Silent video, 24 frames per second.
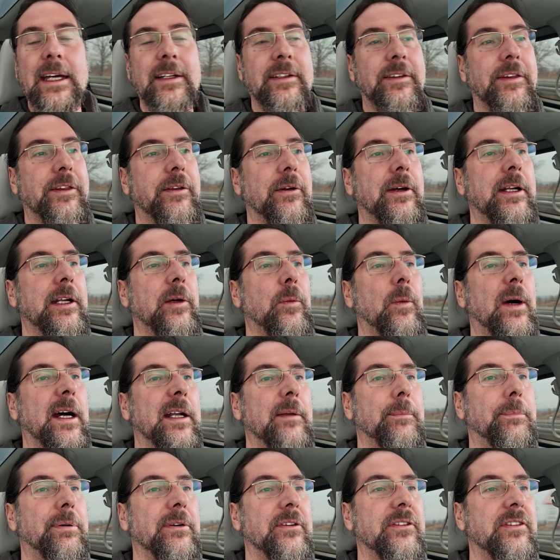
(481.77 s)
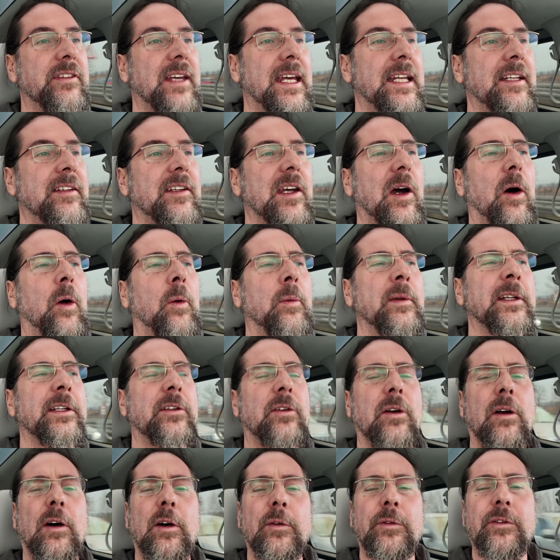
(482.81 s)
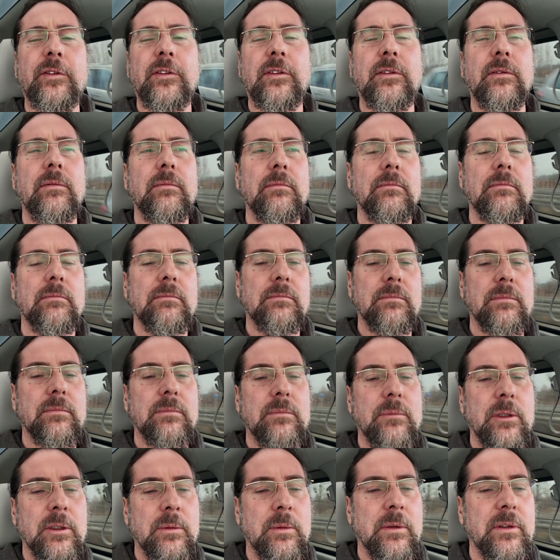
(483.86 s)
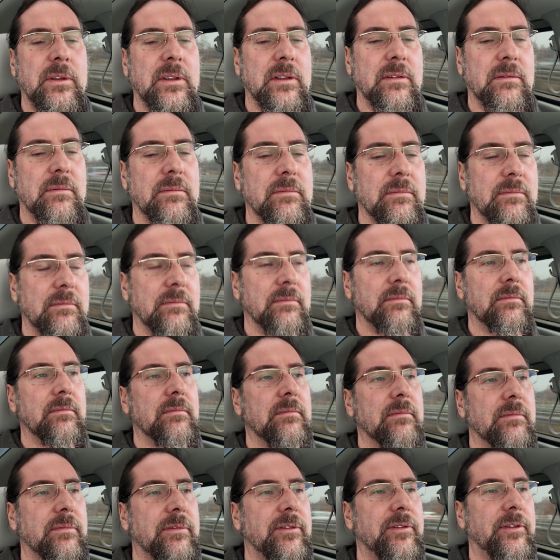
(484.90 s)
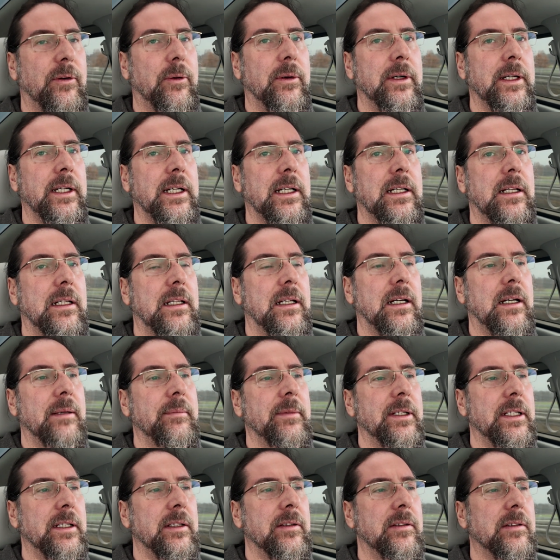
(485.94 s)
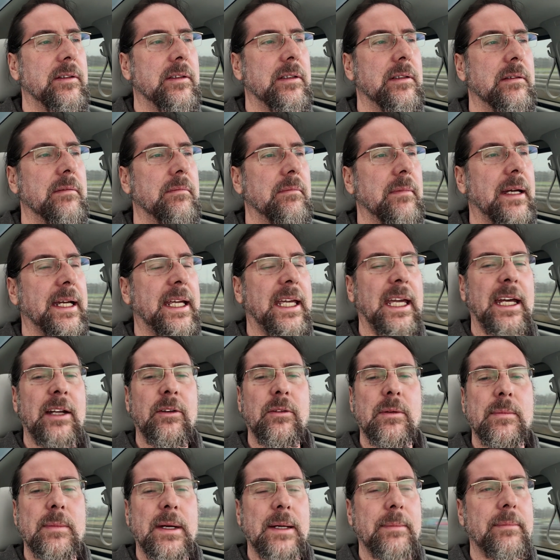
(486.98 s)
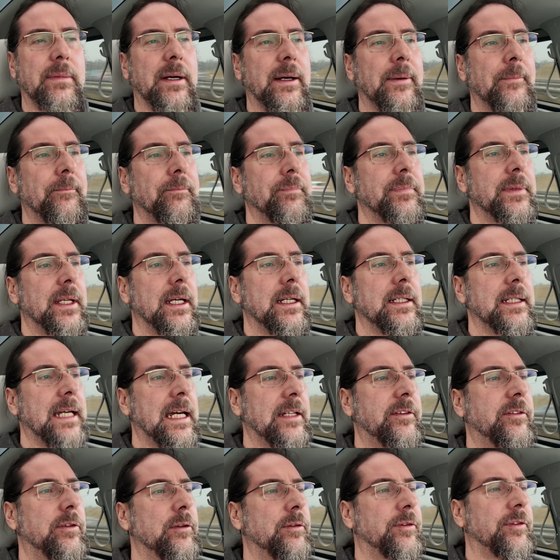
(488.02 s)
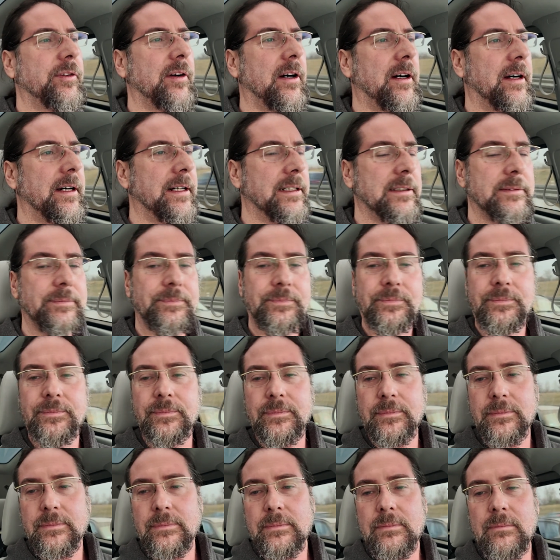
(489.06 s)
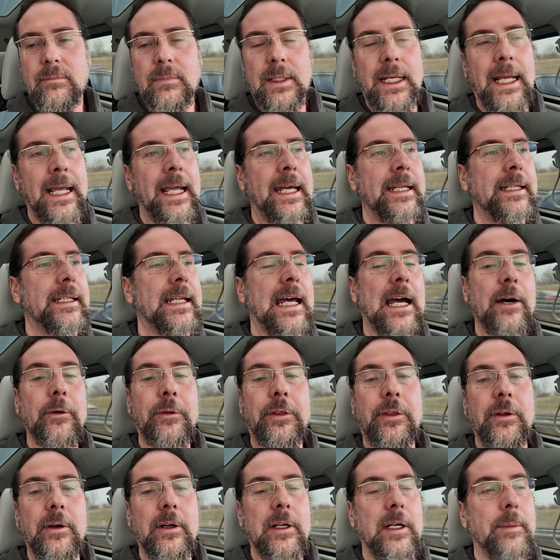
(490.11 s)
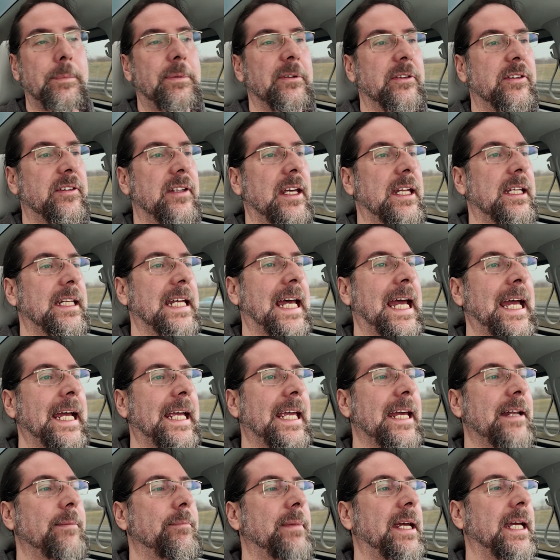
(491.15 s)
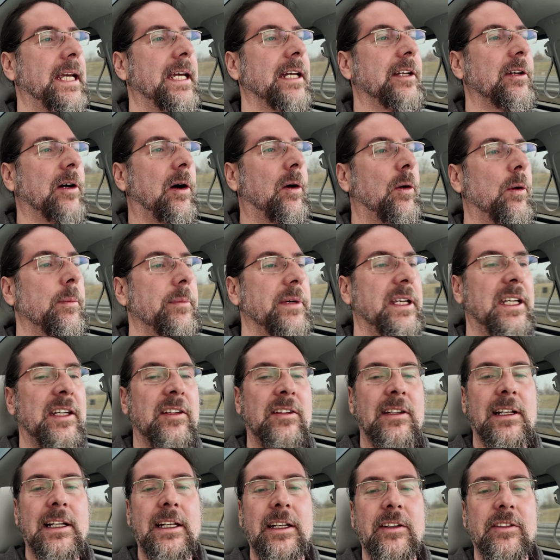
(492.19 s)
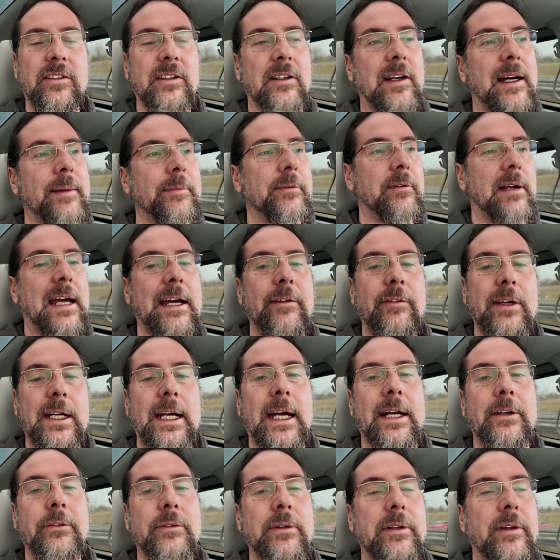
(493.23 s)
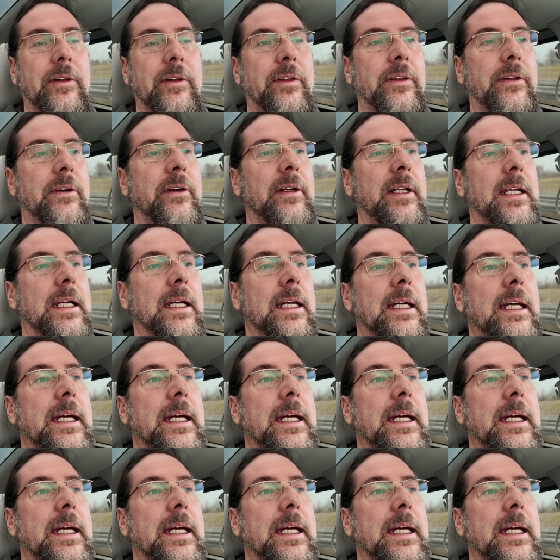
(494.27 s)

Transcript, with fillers: at 31%. I only drove, what was it, 40 kilometers? I can't remember. Not too far and now 30% I can make it home easily so I'm driving 130